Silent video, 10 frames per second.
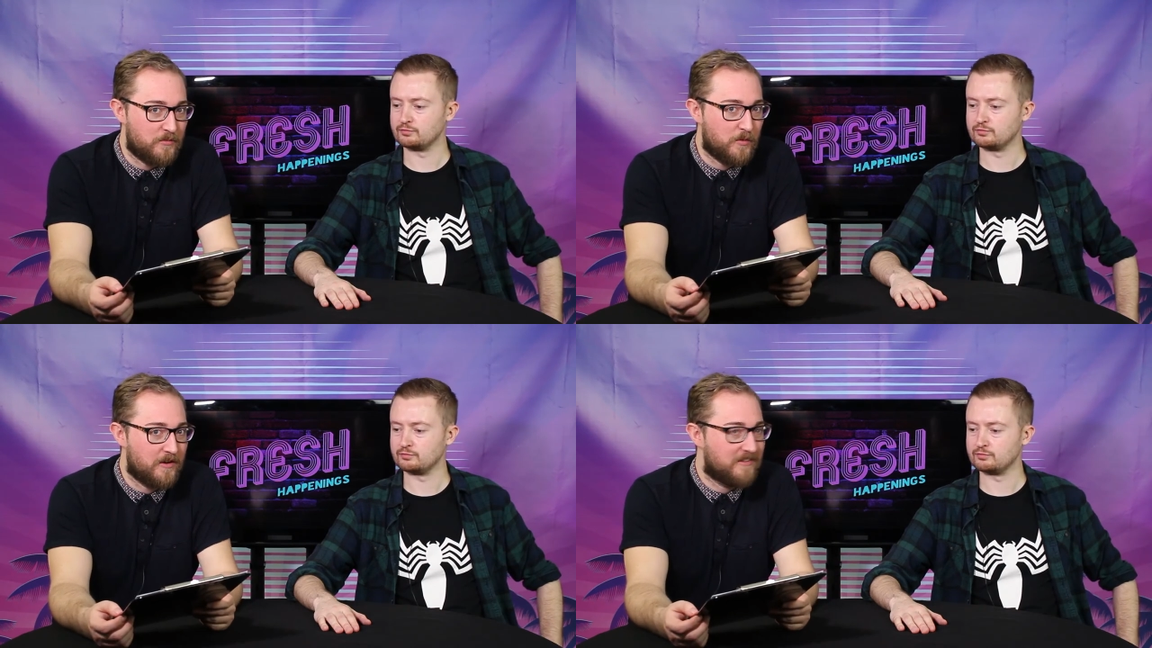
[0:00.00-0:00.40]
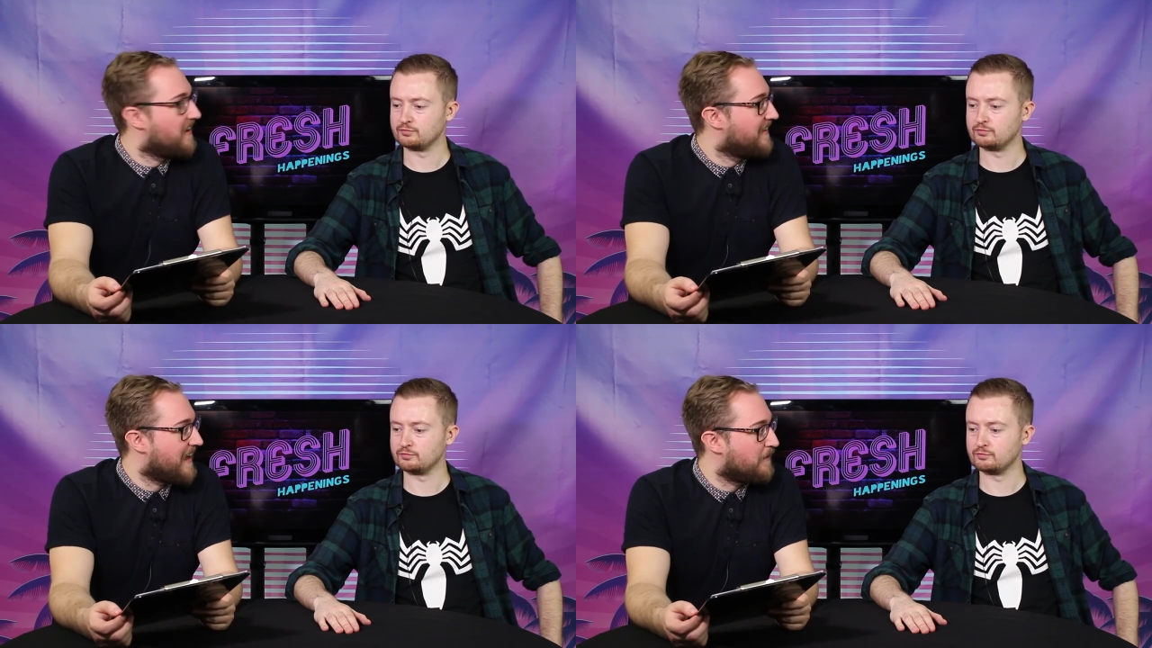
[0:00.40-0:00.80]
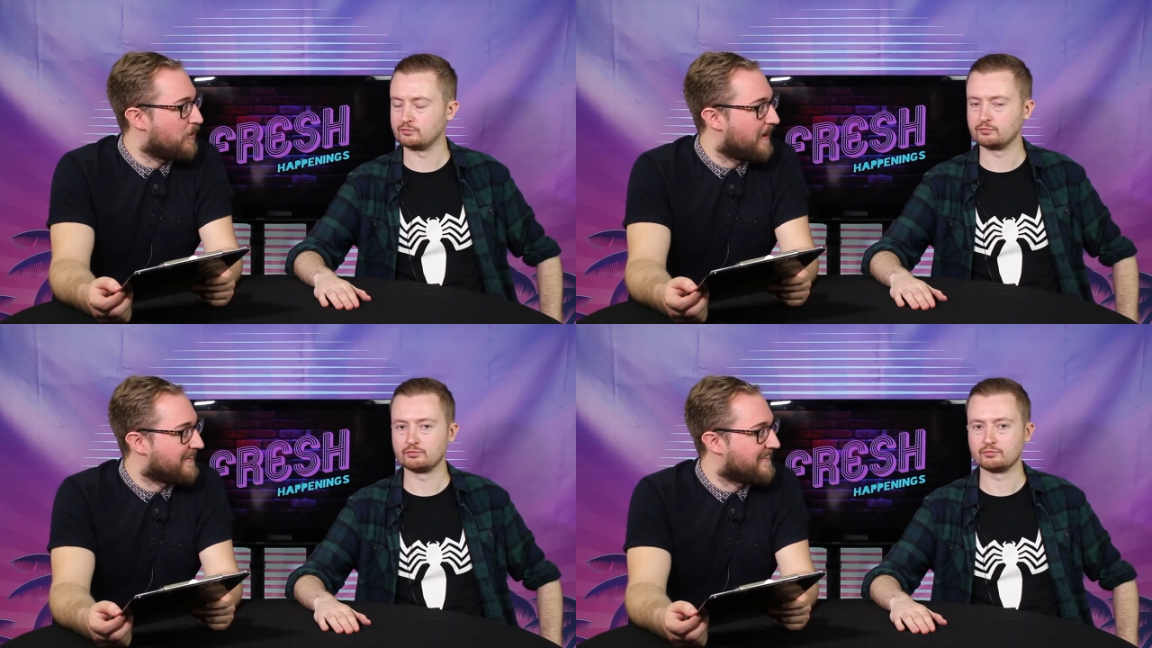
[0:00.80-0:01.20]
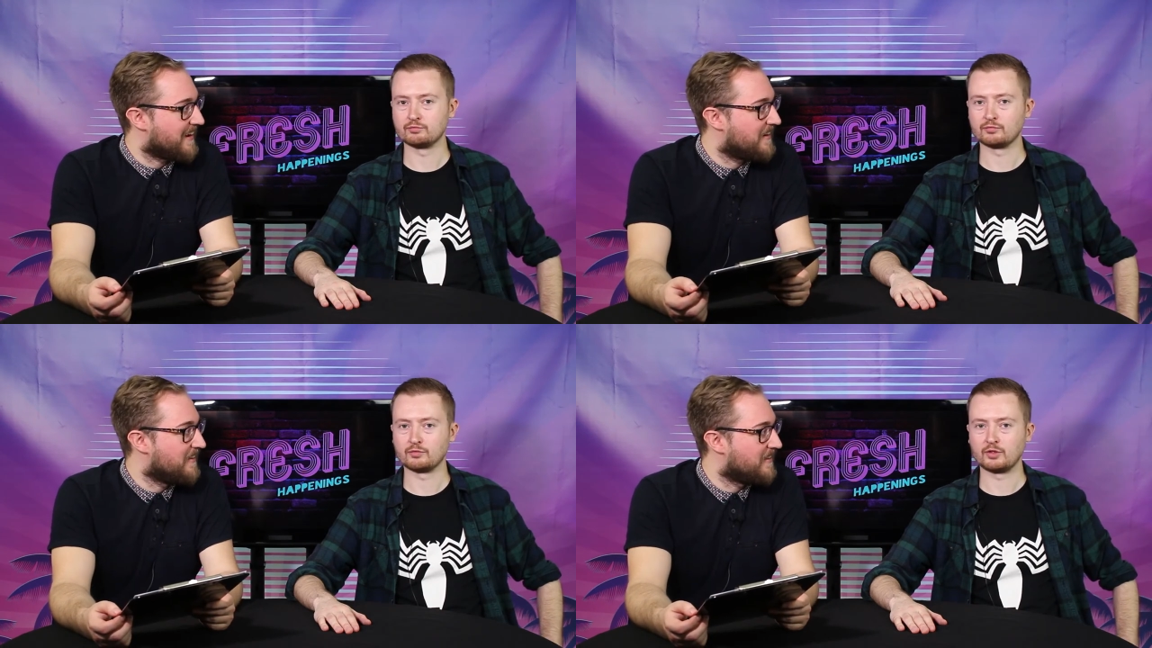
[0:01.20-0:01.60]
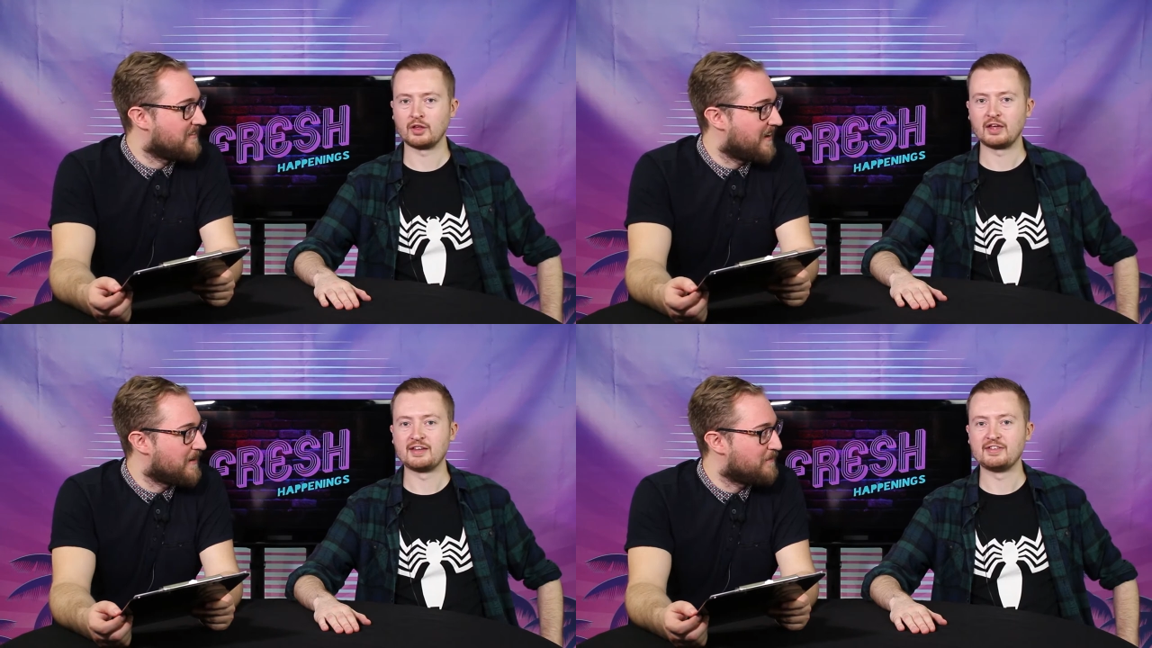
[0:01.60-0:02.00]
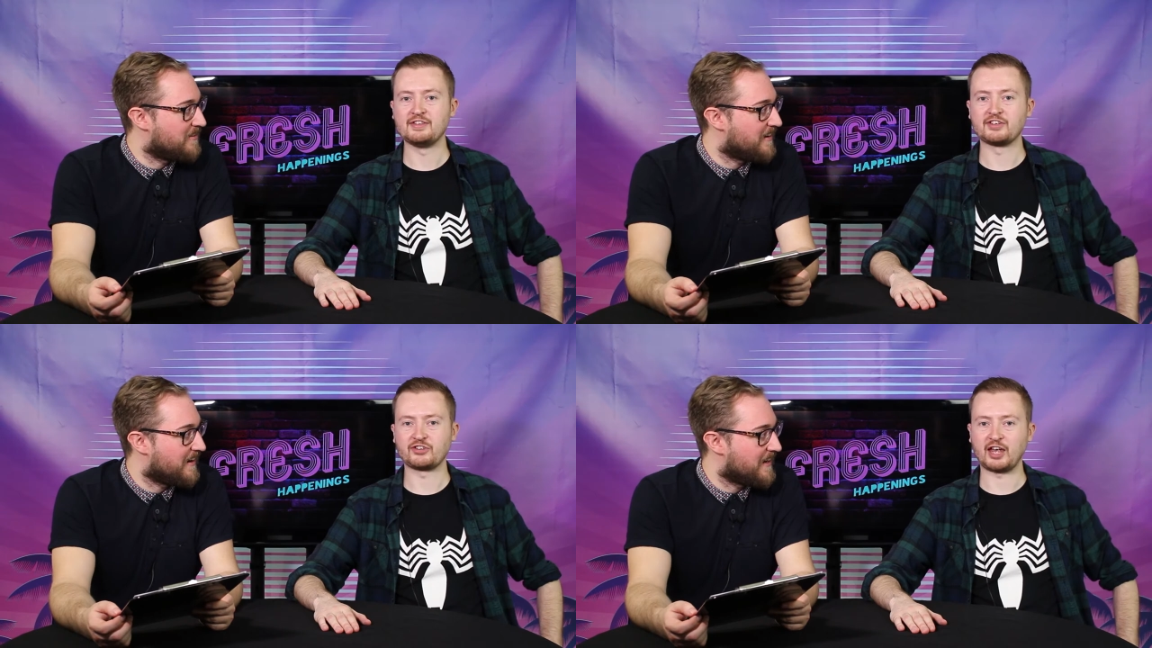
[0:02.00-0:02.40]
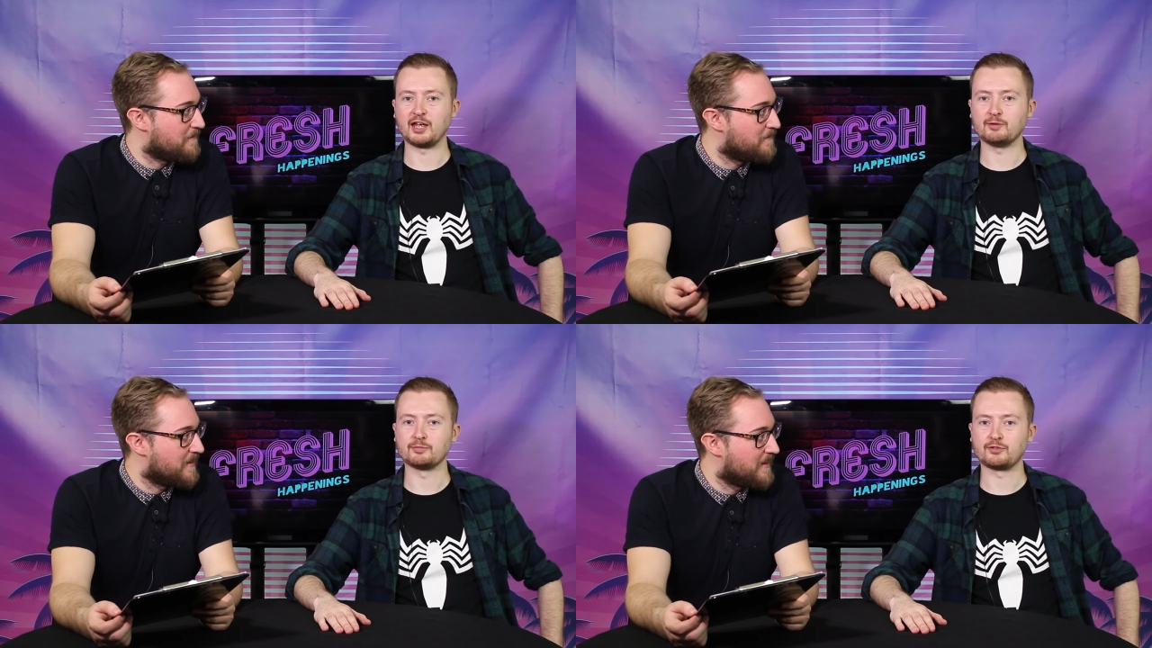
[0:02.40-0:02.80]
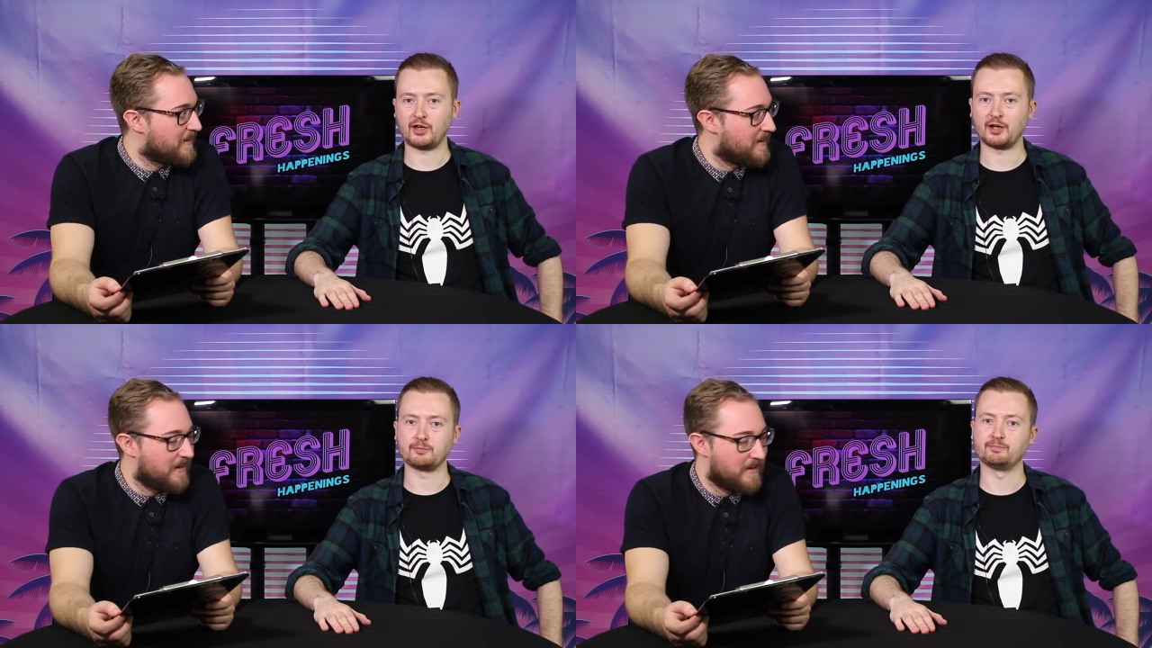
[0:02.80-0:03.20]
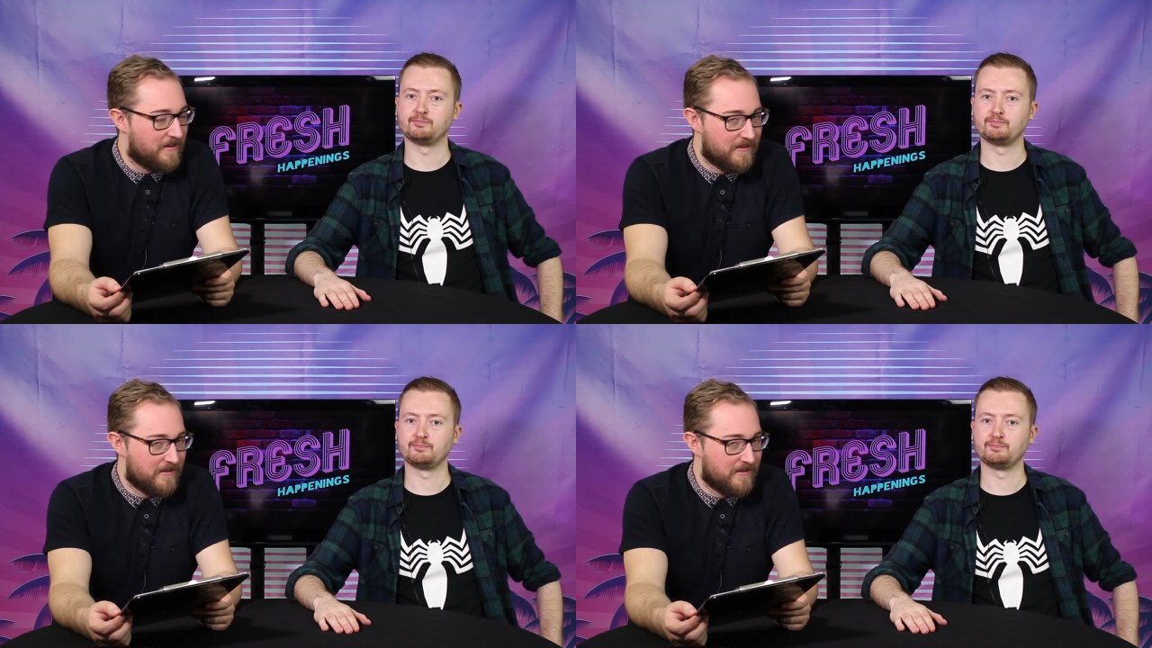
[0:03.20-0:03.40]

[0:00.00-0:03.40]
Speaker 1: we're going to say the animal at exactly the same time. Same time.